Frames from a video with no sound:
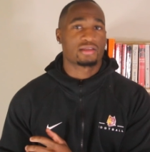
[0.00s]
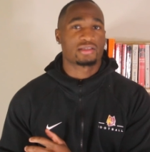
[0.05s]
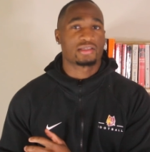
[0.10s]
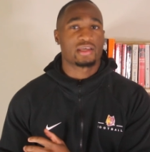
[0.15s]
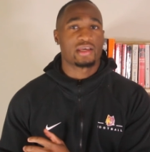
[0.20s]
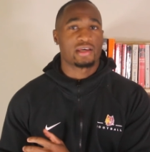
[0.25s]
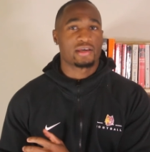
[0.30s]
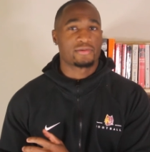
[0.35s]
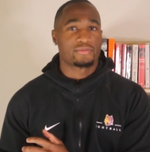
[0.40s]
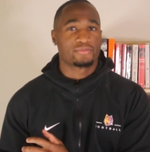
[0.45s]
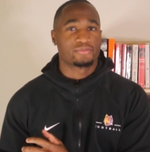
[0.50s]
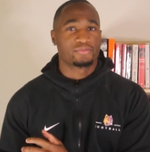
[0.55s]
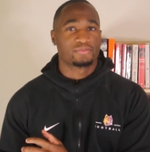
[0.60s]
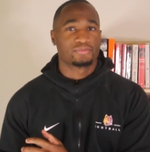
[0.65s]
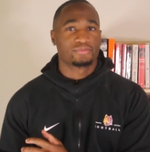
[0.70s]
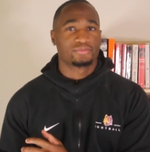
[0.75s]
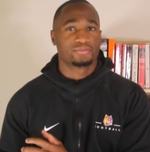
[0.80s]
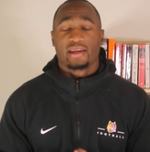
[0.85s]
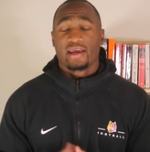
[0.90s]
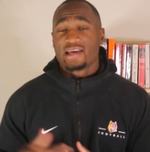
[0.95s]
this game.
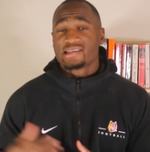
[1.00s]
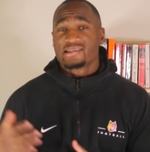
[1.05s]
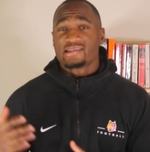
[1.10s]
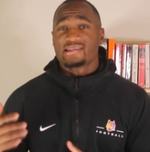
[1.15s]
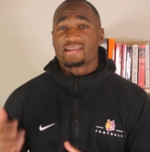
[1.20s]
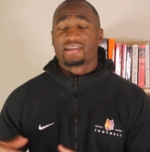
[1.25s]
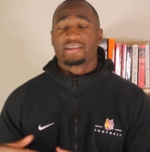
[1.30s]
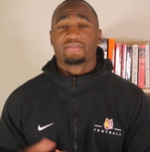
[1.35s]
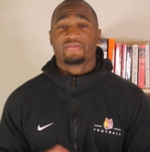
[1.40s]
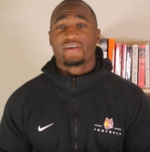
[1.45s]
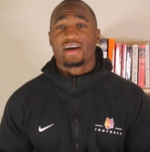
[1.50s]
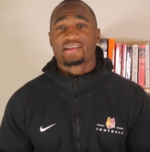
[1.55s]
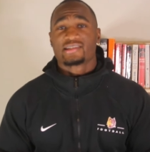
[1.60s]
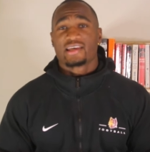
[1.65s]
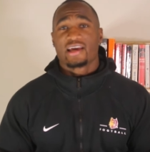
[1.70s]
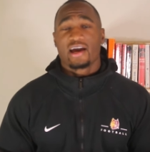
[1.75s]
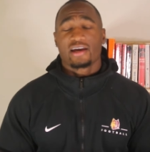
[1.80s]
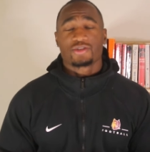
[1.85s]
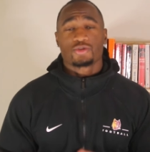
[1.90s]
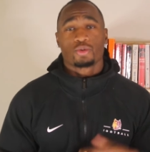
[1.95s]
It has
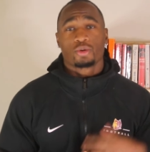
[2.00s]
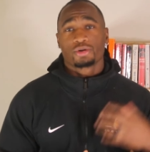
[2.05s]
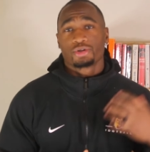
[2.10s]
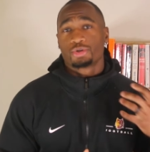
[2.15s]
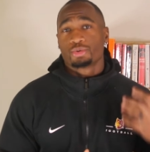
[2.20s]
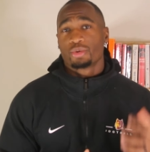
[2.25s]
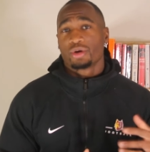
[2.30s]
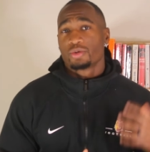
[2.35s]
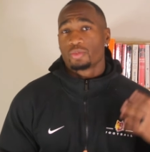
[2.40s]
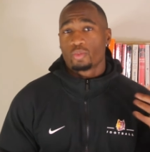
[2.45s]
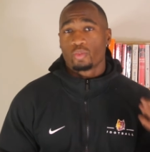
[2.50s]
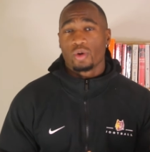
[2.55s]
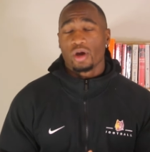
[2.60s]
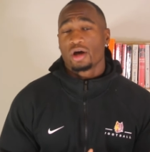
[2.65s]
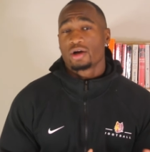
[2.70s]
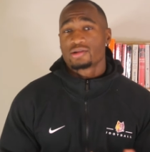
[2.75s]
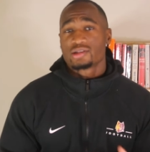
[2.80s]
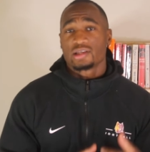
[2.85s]
incentivized guys who are doing well